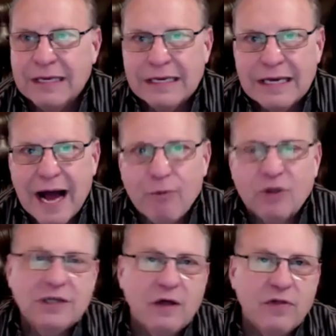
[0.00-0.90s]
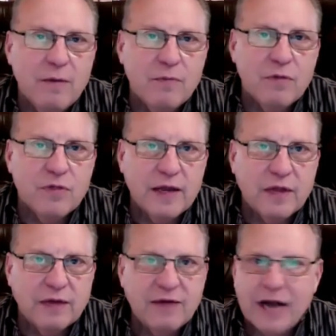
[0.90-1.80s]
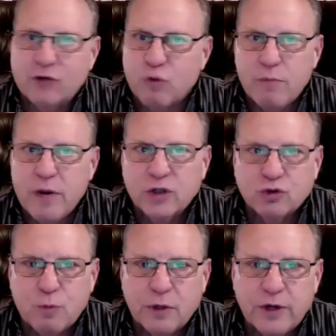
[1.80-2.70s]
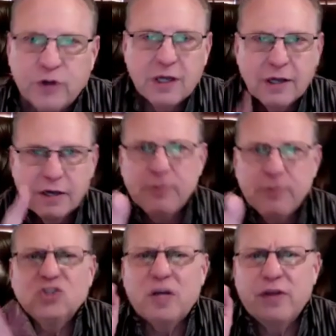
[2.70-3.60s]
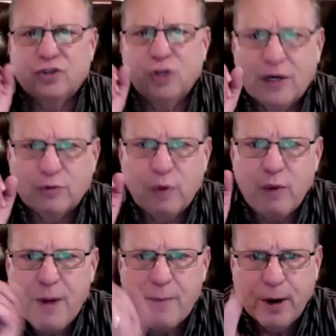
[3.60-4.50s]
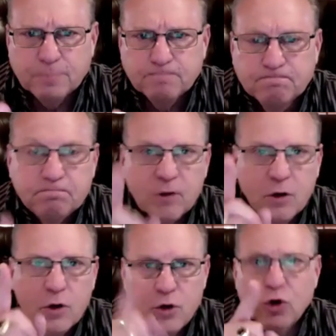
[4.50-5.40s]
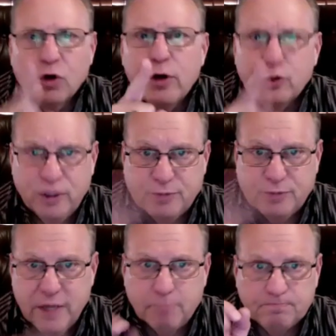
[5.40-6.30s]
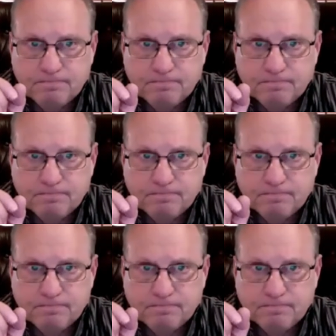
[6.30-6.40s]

I want to tell them they've got a tremendous group of leaders. Let me just say this too, as we wrap up here, your leadership team,